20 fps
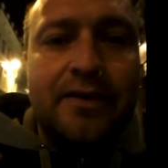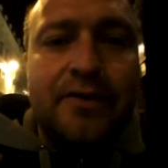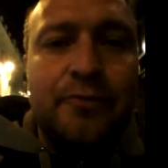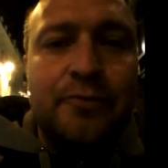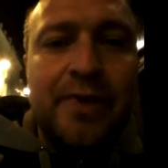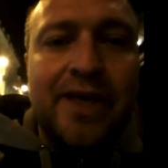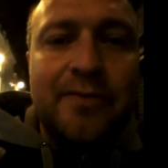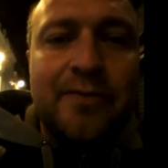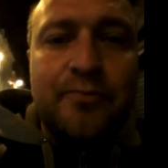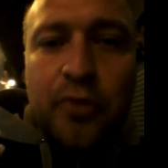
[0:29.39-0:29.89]
you
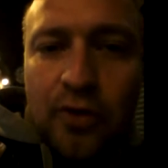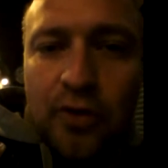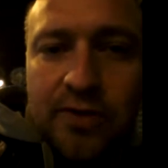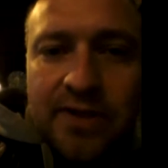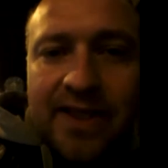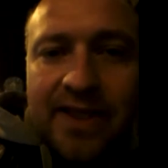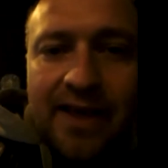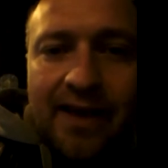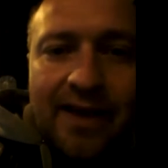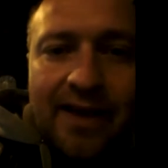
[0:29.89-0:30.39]
make
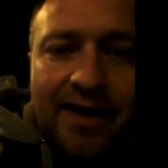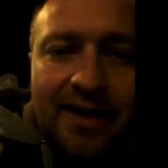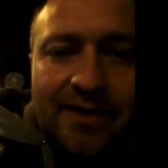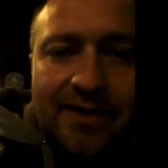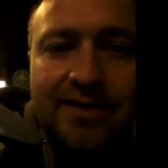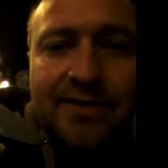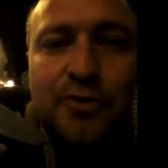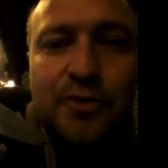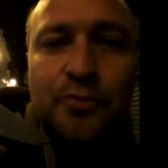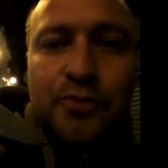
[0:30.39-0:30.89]

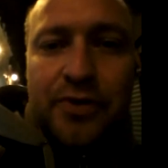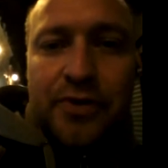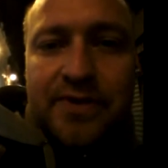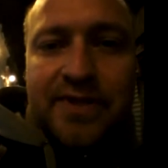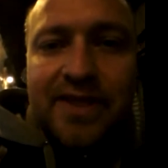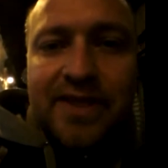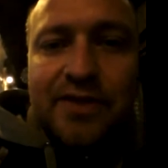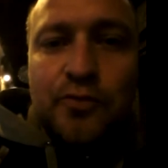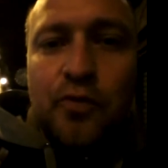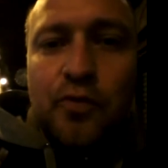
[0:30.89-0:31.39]
podcasts, you
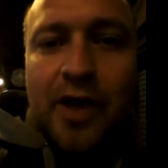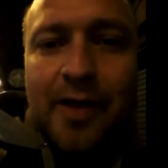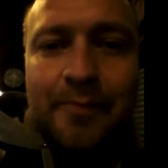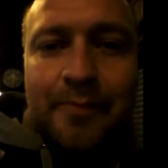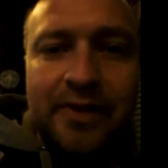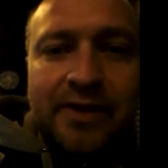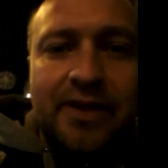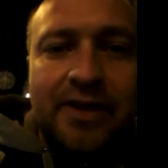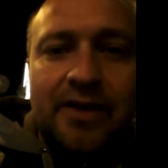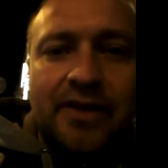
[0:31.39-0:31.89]
present
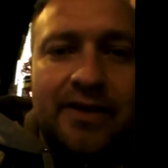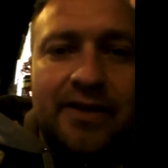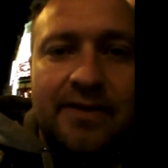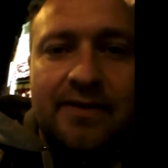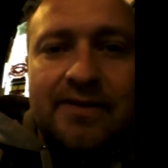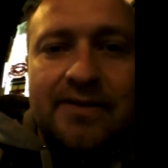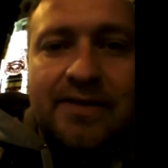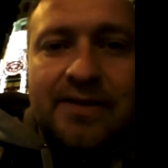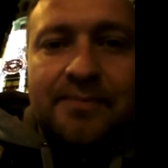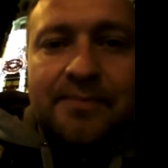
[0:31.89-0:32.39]

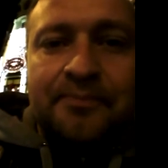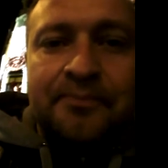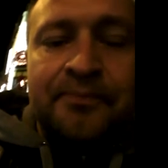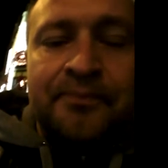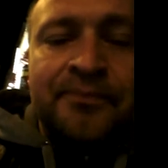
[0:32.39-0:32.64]
webinars,